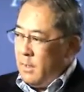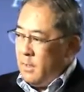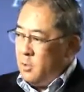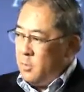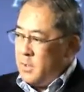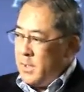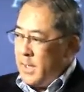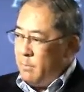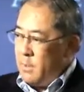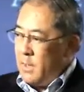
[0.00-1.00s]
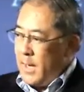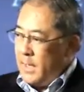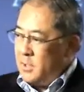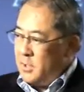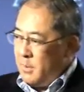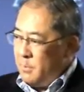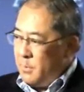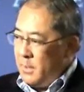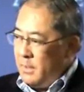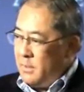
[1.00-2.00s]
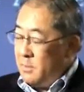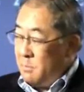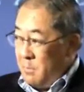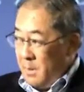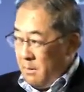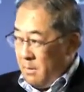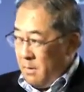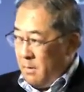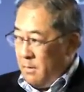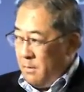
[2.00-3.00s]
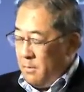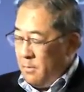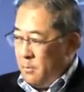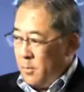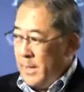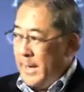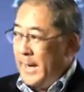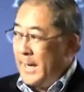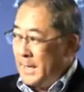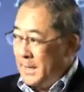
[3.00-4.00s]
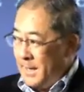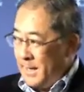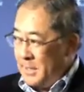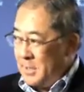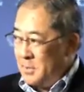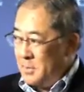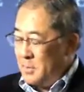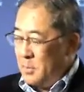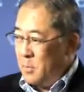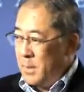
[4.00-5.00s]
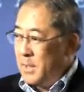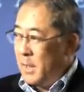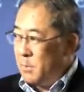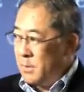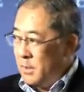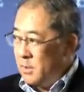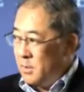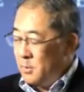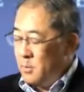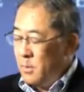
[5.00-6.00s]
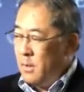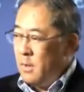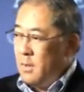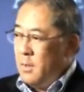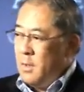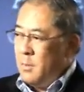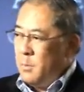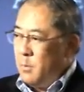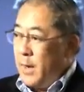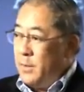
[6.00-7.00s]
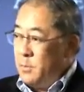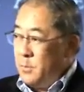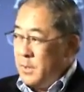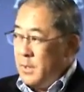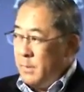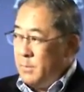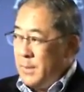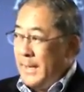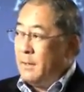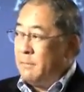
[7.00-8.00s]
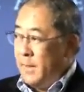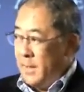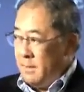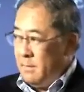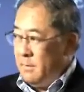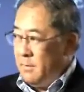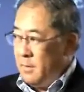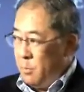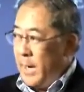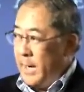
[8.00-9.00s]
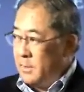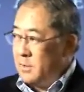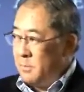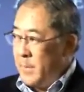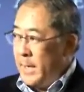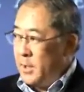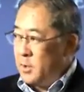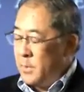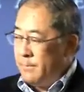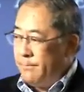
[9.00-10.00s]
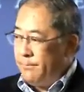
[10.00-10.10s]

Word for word: to attempt not simply to mirror or to analyze what companies do, but rather to attempt to elevate the practice of management.